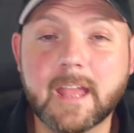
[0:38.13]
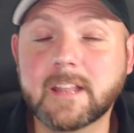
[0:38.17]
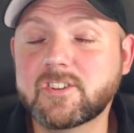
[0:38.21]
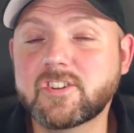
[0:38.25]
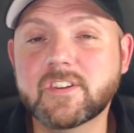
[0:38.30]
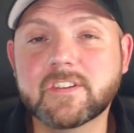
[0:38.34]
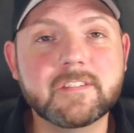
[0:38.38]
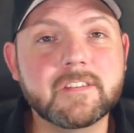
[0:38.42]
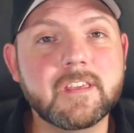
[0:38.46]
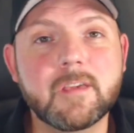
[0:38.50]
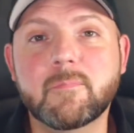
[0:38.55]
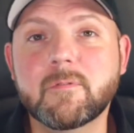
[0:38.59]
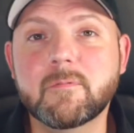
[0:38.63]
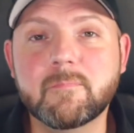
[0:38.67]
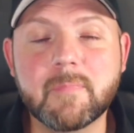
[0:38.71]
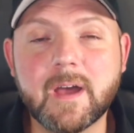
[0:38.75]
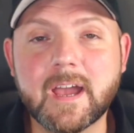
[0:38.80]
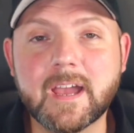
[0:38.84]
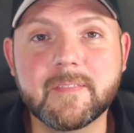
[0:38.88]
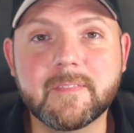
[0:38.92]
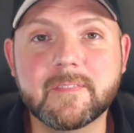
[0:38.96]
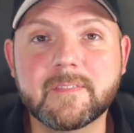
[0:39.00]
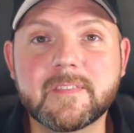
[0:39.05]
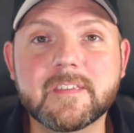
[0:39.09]
And just keep in
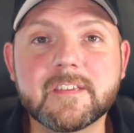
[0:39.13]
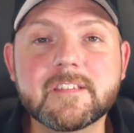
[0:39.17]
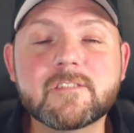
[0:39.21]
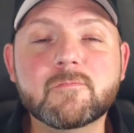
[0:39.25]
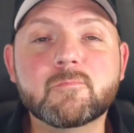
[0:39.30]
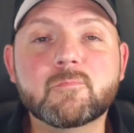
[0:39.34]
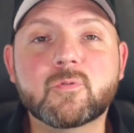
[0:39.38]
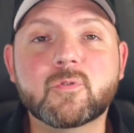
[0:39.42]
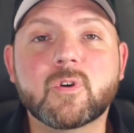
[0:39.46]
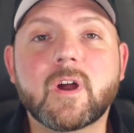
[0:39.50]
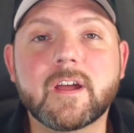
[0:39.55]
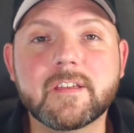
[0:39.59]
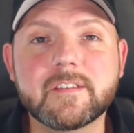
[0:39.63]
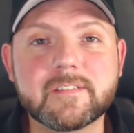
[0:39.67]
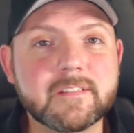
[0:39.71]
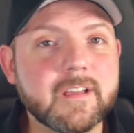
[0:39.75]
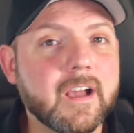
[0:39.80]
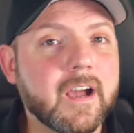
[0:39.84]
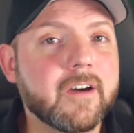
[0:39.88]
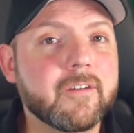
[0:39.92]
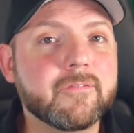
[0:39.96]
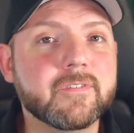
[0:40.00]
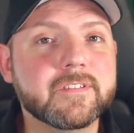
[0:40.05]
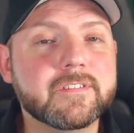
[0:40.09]
mind, this
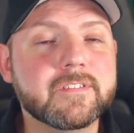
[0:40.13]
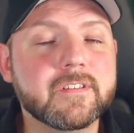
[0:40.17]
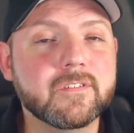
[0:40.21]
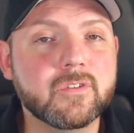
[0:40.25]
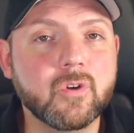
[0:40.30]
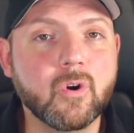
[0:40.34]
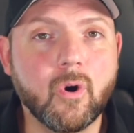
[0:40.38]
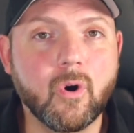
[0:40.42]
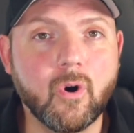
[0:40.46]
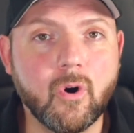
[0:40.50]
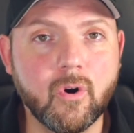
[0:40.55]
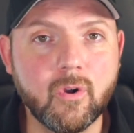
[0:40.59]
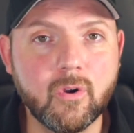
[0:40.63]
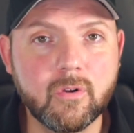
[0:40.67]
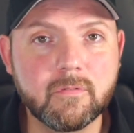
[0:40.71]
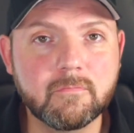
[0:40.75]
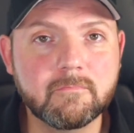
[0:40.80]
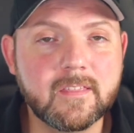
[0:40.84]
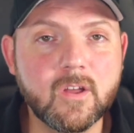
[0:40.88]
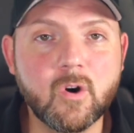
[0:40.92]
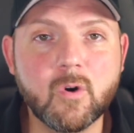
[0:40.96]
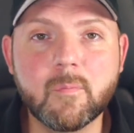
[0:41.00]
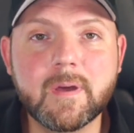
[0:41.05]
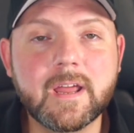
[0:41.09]
price covers it
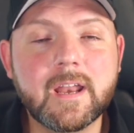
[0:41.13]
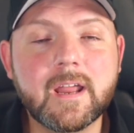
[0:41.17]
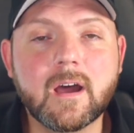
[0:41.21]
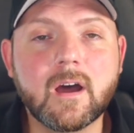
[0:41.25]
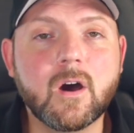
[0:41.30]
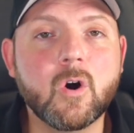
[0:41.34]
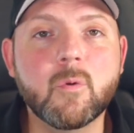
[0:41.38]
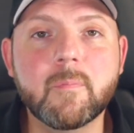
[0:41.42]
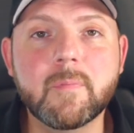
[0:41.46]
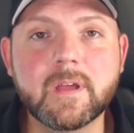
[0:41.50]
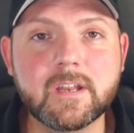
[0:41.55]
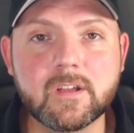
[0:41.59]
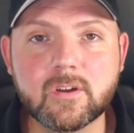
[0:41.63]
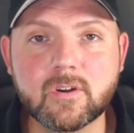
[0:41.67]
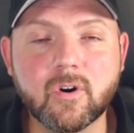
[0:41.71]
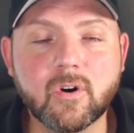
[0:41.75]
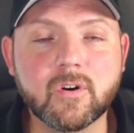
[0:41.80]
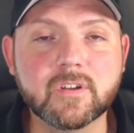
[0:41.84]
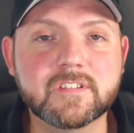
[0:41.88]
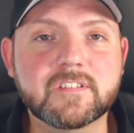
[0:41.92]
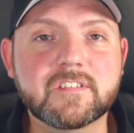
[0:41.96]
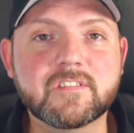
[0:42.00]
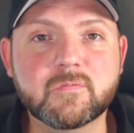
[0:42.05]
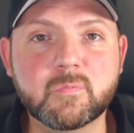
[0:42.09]
all. No matter how many
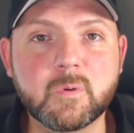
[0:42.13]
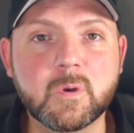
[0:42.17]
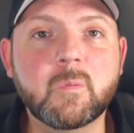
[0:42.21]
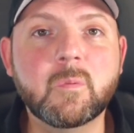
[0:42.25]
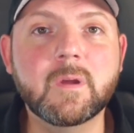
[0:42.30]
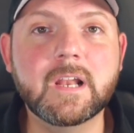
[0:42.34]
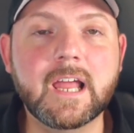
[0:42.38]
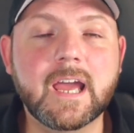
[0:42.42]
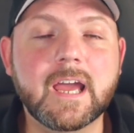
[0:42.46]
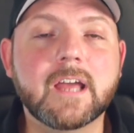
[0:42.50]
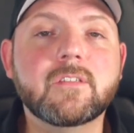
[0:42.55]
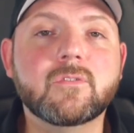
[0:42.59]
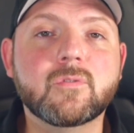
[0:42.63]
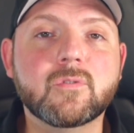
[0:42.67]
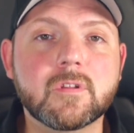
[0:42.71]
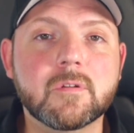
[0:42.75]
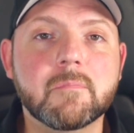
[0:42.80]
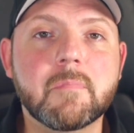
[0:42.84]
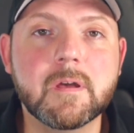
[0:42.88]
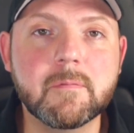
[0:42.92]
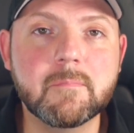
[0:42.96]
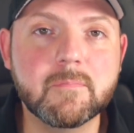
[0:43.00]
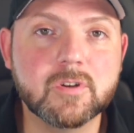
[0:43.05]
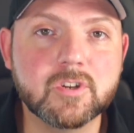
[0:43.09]
courses we will add to
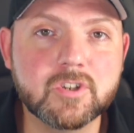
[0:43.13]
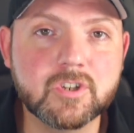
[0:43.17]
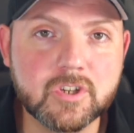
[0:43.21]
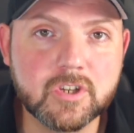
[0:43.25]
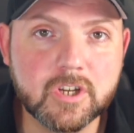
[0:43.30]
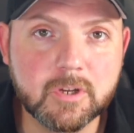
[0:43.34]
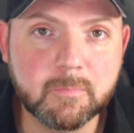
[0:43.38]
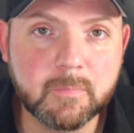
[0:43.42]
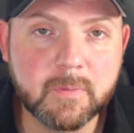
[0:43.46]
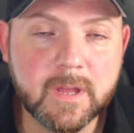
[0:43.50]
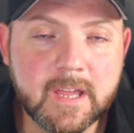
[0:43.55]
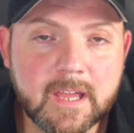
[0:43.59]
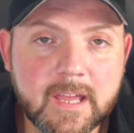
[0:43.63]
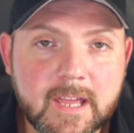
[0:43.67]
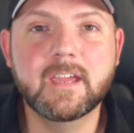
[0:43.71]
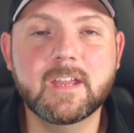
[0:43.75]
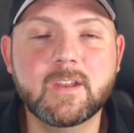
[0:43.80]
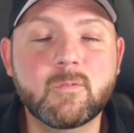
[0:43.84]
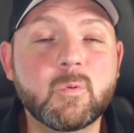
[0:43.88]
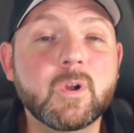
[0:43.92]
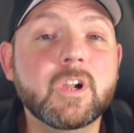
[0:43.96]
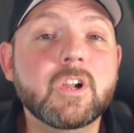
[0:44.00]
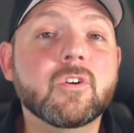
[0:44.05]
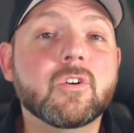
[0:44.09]
the membership,
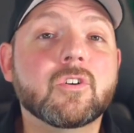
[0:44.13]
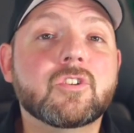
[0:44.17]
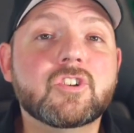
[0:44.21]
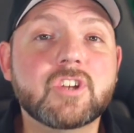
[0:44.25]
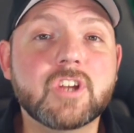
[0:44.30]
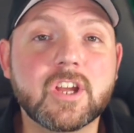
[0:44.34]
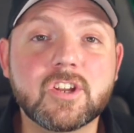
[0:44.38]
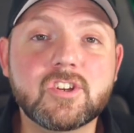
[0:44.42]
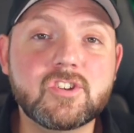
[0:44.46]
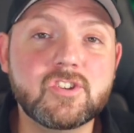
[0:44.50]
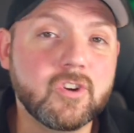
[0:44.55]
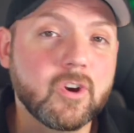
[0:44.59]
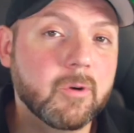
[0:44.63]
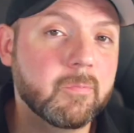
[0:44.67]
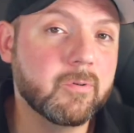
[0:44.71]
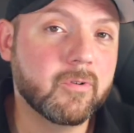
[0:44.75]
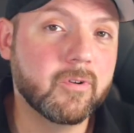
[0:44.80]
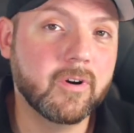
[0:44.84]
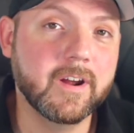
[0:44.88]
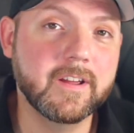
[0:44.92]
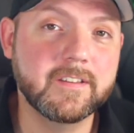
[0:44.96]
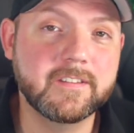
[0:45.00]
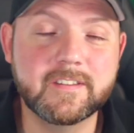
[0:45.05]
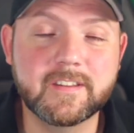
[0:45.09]
it will not change your
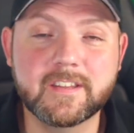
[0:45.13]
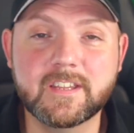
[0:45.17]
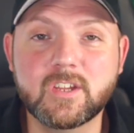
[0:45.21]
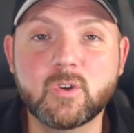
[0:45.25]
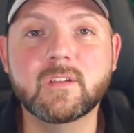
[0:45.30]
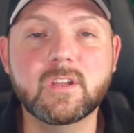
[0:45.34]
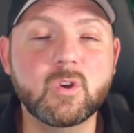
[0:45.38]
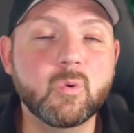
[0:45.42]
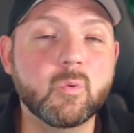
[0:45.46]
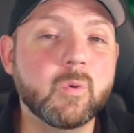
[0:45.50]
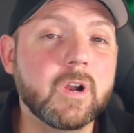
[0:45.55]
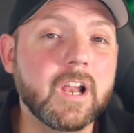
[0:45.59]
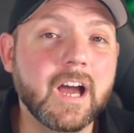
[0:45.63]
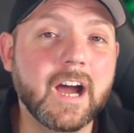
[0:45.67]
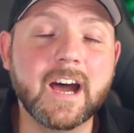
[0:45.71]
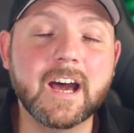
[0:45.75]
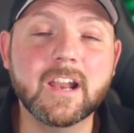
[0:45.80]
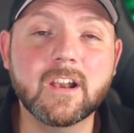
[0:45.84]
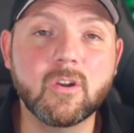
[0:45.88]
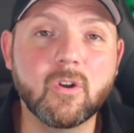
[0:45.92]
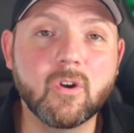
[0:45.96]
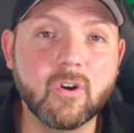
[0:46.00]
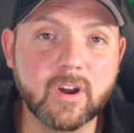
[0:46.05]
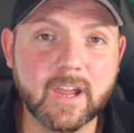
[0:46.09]
pricing. You will
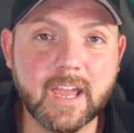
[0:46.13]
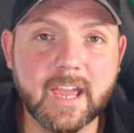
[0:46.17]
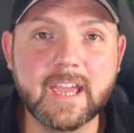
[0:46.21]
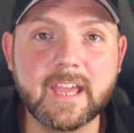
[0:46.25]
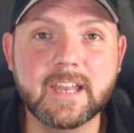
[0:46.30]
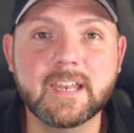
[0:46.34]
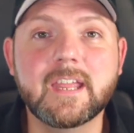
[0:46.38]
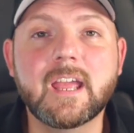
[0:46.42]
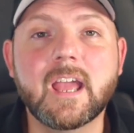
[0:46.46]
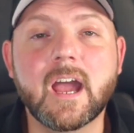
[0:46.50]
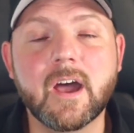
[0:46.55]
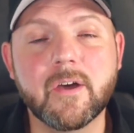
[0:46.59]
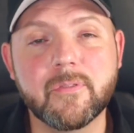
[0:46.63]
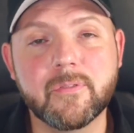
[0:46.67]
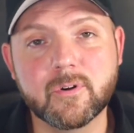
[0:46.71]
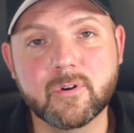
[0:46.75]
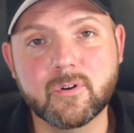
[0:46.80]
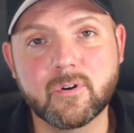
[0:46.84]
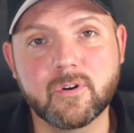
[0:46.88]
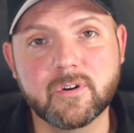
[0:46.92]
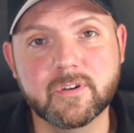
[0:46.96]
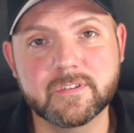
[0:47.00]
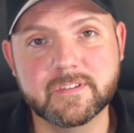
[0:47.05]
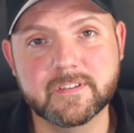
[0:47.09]
unlock any
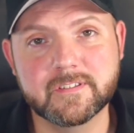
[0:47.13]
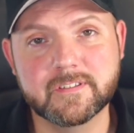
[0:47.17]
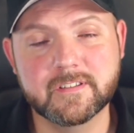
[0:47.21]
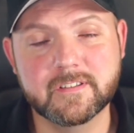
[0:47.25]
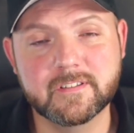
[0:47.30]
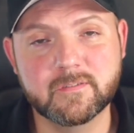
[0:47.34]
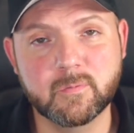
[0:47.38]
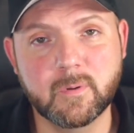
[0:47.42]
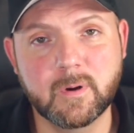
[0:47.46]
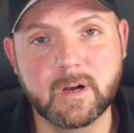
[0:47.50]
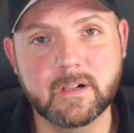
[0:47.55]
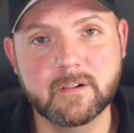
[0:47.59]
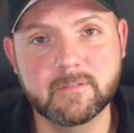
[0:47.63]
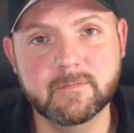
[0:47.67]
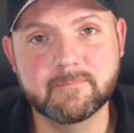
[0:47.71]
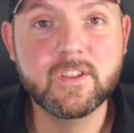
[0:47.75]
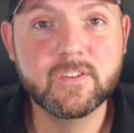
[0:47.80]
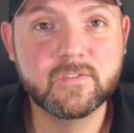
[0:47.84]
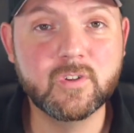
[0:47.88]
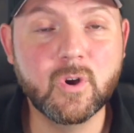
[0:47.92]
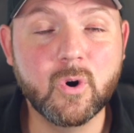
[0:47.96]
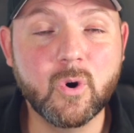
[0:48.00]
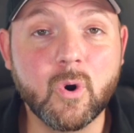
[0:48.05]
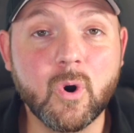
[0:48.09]
other courses as well.
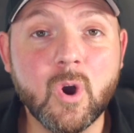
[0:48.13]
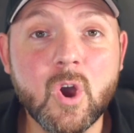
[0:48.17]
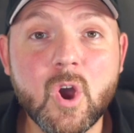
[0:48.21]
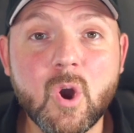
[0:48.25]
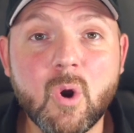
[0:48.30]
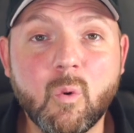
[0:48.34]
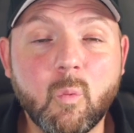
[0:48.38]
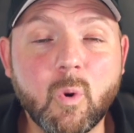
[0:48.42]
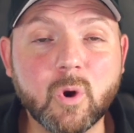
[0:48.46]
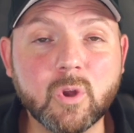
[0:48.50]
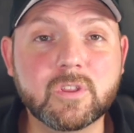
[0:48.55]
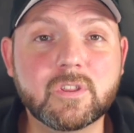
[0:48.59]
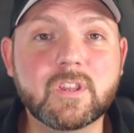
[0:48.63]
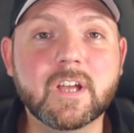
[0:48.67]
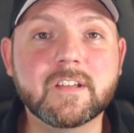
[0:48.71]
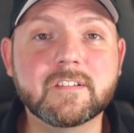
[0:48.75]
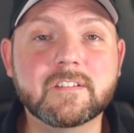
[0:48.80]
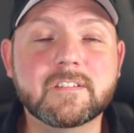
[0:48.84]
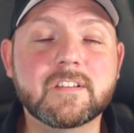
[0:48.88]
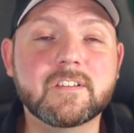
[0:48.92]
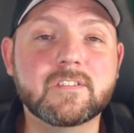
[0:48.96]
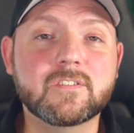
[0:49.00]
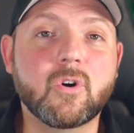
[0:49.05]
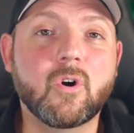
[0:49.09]
So what
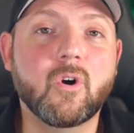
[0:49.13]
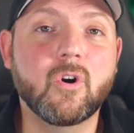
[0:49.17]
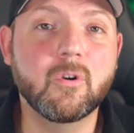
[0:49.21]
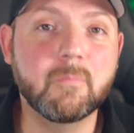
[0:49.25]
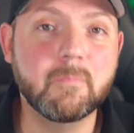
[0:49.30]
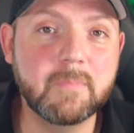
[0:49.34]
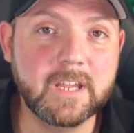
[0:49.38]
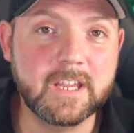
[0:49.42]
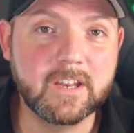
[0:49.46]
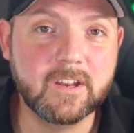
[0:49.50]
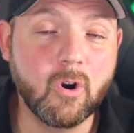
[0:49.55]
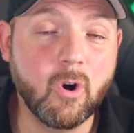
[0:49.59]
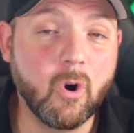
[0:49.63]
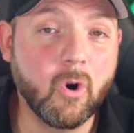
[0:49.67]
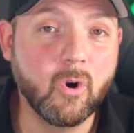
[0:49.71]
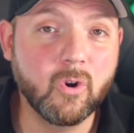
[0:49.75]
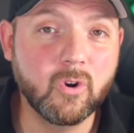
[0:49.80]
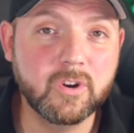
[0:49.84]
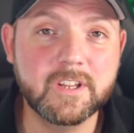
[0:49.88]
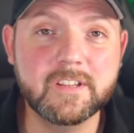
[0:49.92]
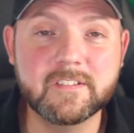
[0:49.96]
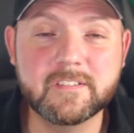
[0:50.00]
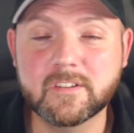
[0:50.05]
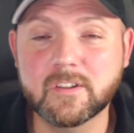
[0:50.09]
does this all mean?
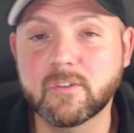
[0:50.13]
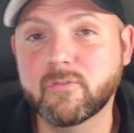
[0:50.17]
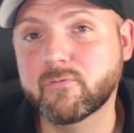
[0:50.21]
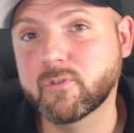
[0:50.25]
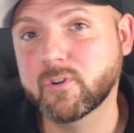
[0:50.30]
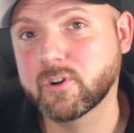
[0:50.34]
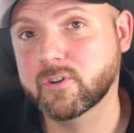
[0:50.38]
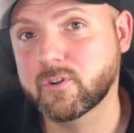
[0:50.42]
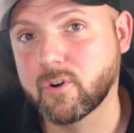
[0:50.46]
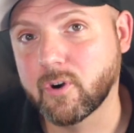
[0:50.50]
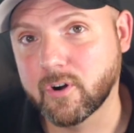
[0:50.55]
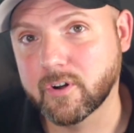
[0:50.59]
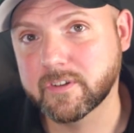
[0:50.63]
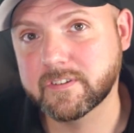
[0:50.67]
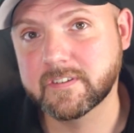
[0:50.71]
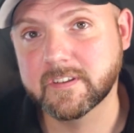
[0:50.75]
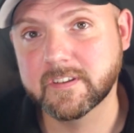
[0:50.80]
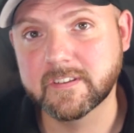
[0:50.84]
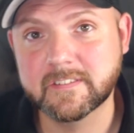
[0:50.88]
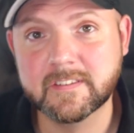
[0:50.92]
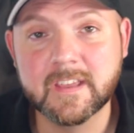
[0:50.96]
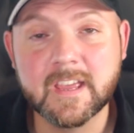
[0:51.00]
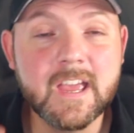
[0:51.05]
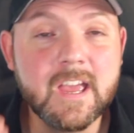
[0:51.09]
All these different
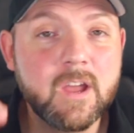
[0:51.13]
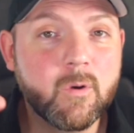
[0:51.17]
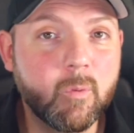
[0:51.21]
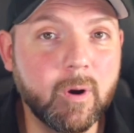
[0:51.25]
courses?